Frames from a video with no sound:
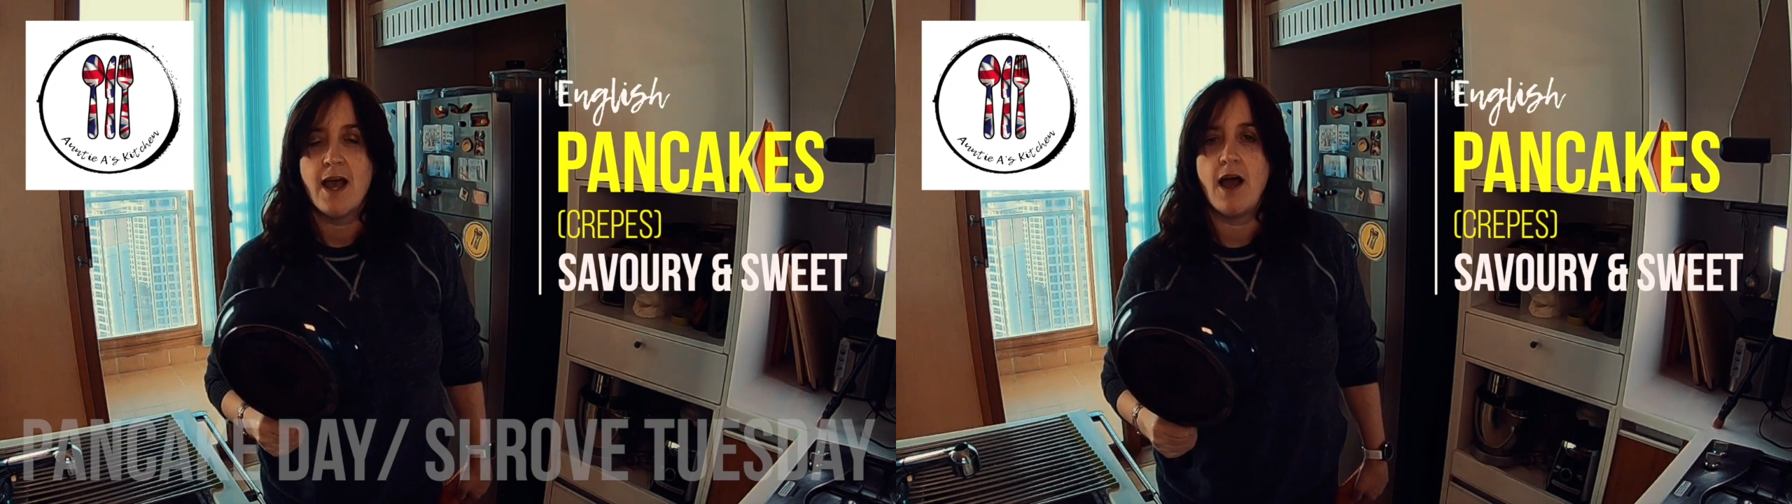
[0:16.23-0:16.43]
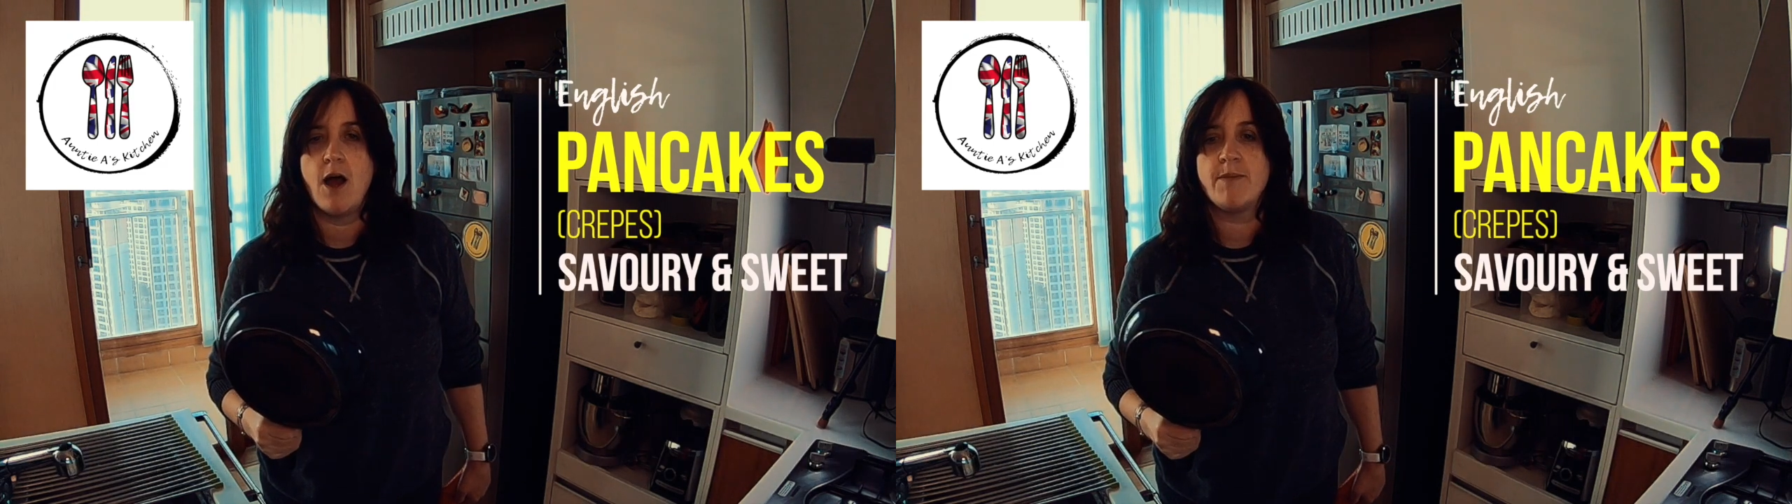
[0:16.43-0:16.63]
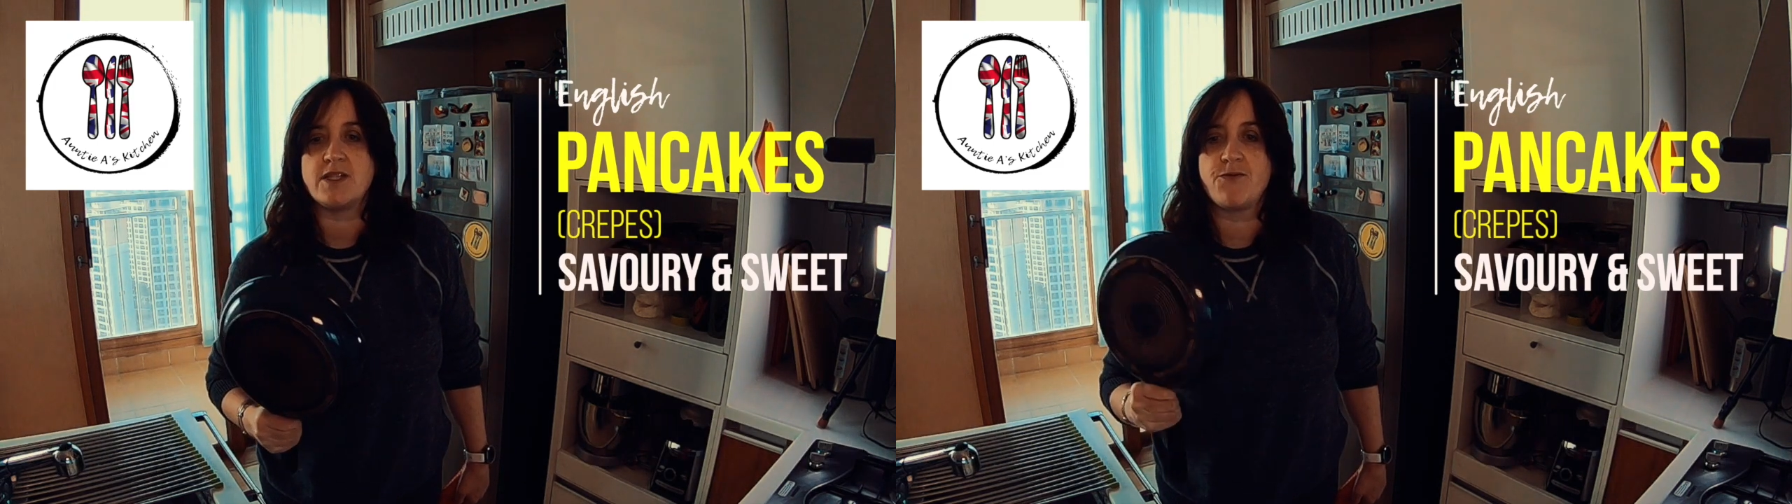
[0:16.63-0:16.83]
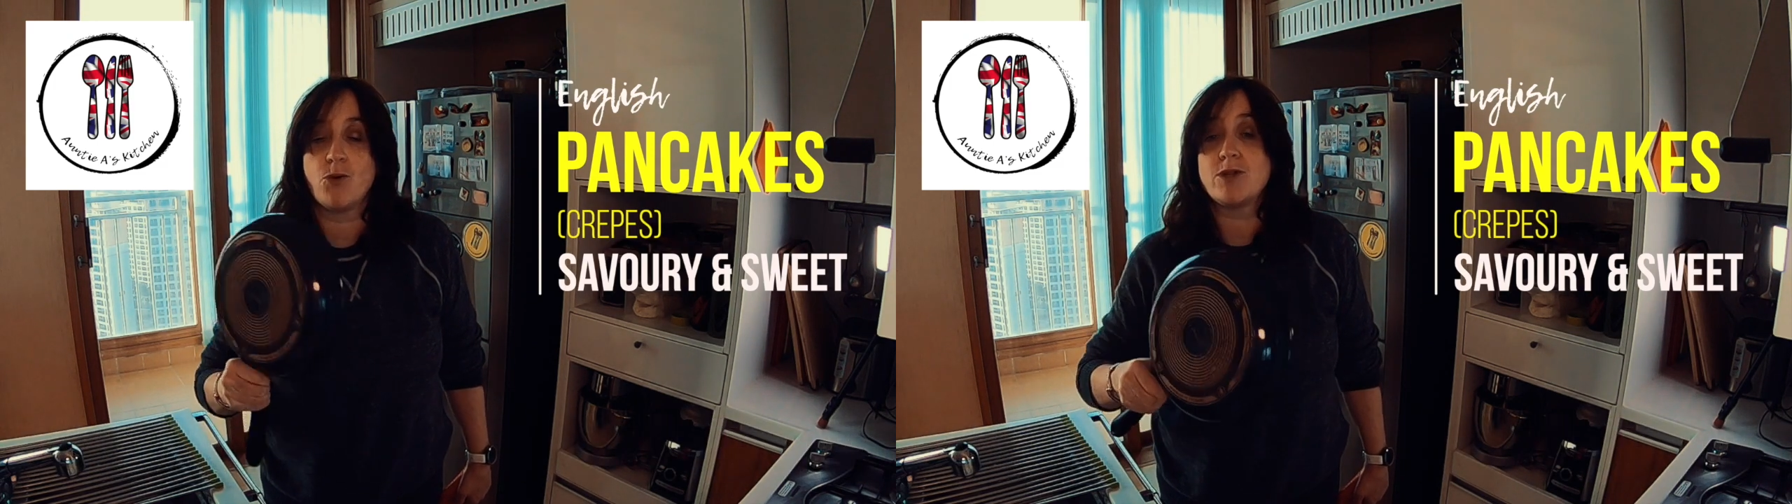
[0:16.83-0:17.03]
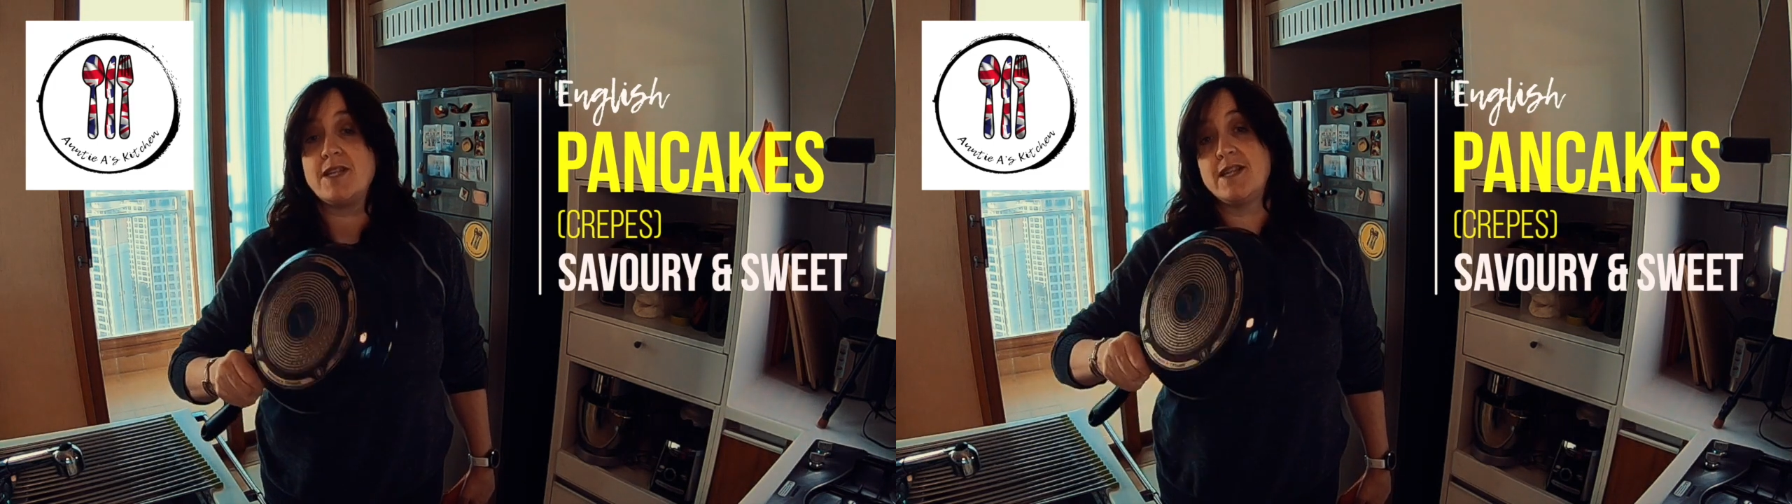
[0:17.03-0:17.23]
It's
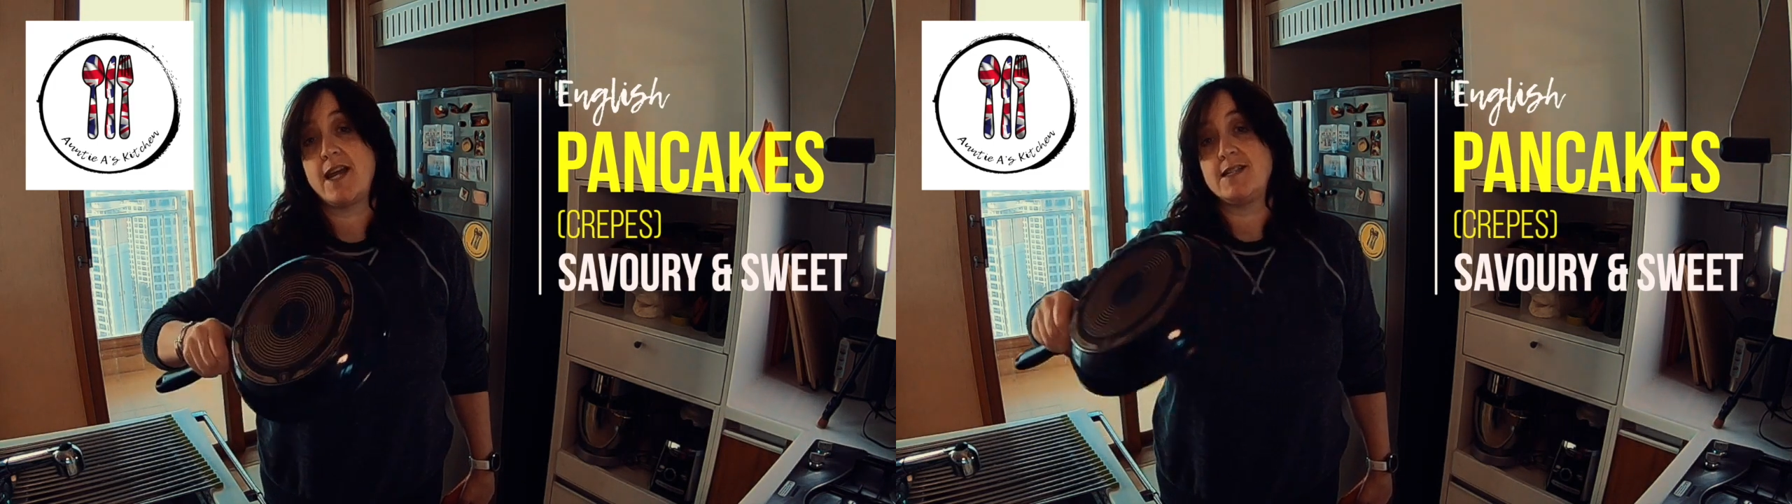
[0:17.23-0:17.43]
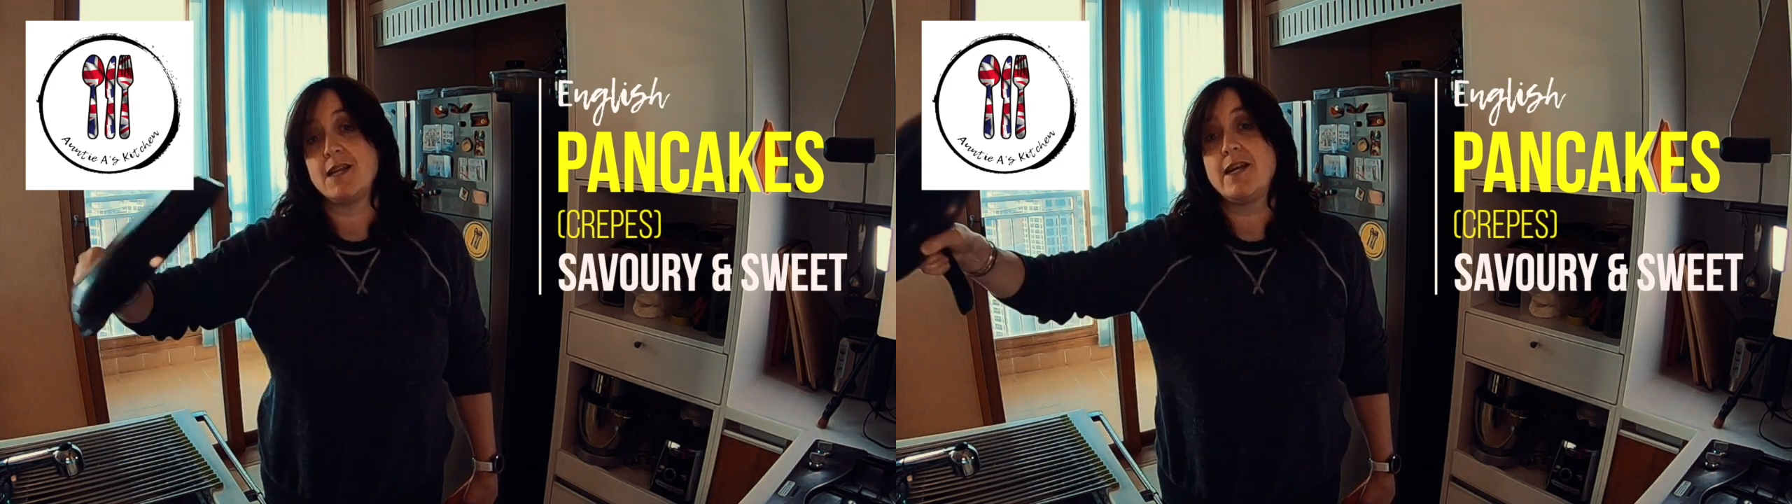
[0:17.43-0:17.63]
40 days